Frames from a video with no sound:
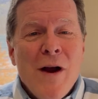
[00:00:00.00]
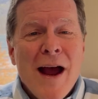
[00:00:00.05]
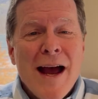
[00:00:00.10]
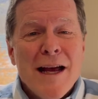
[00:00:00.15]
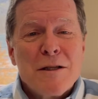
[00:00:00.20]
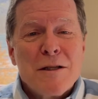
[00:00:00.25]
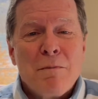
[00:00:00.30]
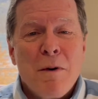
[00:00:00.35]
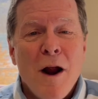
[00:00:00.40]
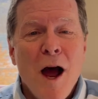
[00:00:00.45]

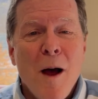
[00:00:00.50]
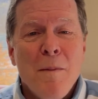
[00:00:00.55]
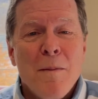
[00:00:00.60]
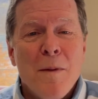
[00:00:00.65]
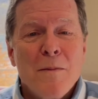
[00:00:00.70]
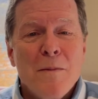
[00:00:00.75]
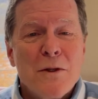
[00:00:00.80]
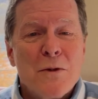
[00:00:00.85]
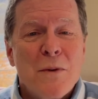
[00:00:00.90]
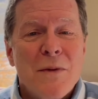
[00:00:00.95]
has
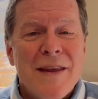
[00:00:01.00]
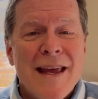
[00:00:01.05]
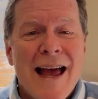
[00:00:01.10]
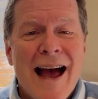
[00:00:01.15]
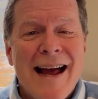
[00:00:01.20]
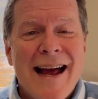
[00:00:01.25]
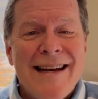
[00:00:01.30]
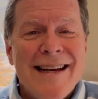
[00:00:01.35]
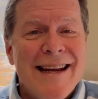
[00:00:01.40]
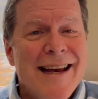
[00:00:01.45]
problems with the
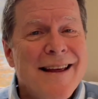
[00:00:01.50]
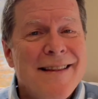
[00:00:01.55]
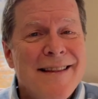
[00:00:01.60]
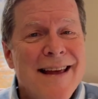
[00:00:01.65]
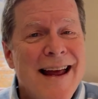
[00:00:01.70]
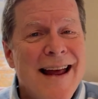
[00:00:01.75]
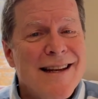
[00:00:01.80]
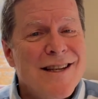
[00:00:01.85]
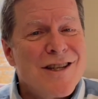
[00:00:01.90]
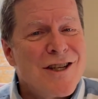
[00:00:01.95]
idea
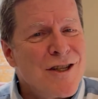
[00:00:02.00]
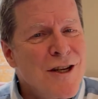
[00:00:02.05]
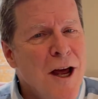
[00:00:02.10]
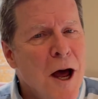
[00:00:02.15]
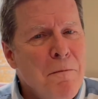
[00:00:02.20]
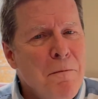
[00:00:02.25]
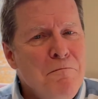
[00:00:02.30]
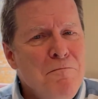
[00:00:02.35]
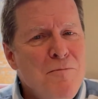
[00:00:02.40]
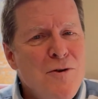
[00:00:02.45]
that
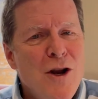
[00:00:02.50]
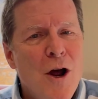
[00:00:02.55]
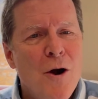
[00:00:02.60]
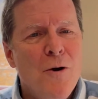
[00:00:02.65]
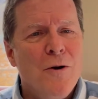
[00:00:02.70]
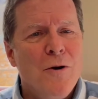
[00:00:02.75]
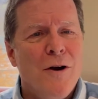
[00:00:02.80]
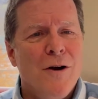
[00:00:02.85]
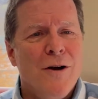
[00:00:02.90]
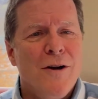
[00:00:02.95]
some
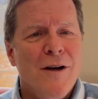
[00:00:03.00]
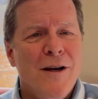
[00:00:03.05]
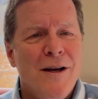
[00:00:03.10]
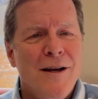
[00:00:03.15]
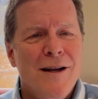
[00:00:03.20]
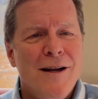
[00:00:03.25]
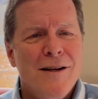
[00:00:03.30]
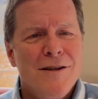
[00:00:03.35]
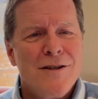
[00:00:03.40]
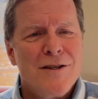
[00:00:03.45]
no
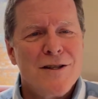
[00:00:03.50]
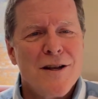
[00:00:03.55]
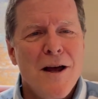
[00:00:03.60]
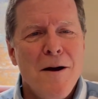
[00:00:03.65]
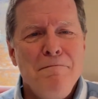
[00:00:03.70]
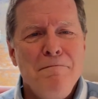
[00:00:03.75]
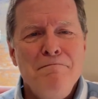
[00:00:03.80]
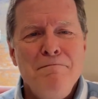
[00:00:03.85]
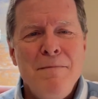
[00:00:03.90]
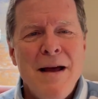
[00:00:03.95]
good,
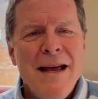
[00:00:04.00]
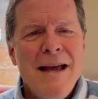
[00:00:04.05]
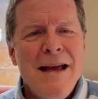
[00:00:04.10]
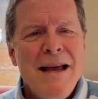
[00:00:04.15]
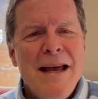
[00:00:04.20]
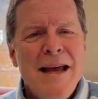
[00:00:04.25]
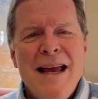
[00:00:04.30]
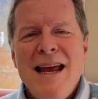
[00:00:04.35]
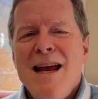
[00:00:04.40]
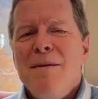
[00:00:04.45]
some
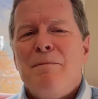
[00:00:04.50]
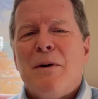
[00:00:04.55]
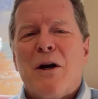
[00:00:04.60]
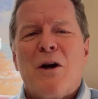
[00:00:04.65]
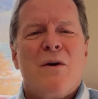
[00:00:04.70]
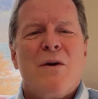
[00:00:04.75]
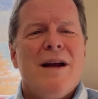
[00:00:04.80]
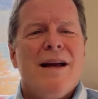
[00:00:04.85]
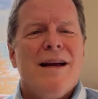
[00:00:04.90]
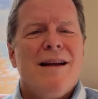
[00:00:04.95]

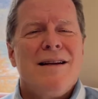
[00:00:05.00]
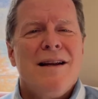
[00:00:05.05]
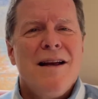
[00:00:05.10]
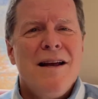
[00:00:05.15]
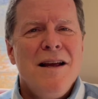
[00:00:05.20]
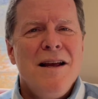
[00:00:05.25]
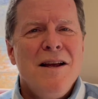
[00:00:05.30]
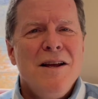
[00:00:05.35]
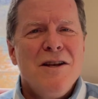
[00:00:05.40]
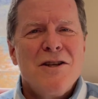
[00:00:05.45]
hypocrite,
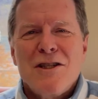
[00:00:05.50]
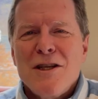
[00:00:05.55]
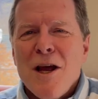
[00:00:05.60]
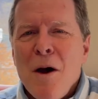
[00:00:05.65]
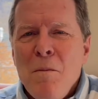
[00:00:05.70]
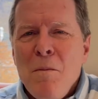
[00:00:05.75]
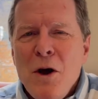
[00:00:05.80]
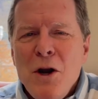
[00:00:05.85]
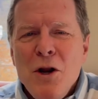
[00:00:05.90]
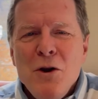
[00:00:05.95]

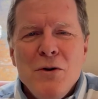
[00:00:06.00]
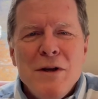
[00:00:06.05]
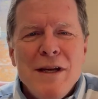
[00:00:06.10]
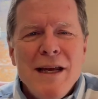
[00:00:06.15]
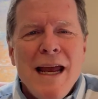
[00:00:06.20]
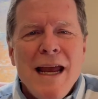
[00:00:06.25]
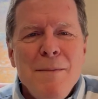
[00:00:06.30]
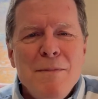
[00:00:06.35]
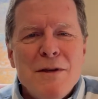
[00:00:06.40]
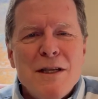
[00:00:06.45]
someone who
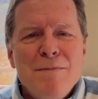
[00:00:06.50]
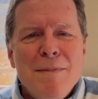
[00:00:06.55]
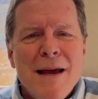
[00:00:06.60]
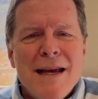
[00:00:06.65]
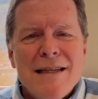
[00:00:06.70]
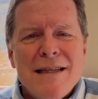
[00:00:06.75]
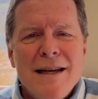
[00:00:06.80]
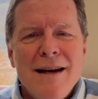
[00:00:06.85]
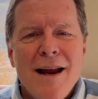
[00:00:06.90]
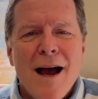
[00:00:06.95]
keeps
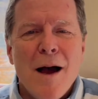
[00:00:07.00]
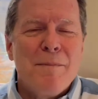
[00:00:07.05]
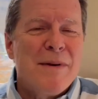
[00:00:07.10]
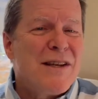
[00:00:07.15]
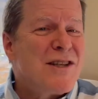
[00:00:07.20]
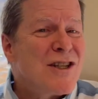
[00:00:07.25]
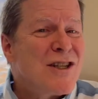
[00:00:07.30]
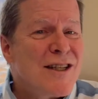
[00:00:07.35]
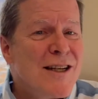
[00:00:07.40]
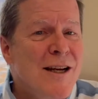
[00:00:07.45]
messing up
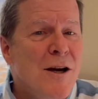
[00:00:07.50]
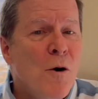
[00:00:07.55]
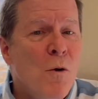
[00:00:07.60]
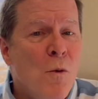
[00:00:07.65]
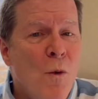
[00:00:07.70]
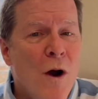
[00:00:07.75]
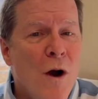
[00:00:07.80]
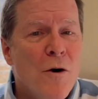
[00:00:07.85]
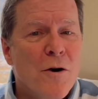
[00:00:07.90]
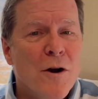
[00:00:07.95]
is
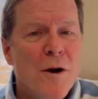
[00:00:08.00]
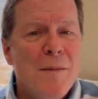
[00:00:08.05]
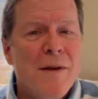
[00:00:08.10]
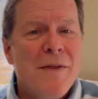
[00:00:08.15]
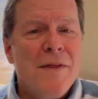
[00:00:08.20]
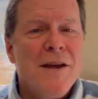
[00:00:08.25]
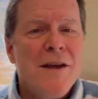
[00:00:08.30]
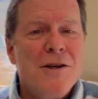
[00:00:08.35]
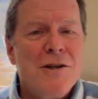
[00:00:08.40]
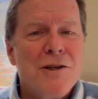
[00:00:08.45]
still welcome
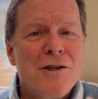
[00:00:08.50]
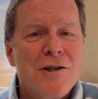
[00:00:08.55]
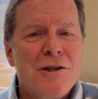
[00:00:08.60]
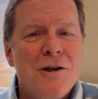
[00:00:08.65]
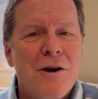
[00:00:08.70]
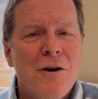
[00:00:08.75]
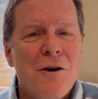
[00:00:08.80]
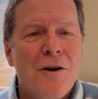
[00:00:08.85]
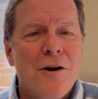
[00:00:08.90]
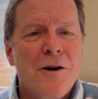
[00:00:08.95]
in this
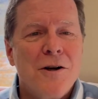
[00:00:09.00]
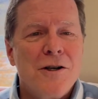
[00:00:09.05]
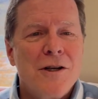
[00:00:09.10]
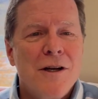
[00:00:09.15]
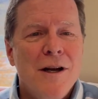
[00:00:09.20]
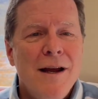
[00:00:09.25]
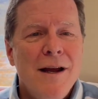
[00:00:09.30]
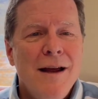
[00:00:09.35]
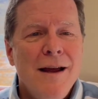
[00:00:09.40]
church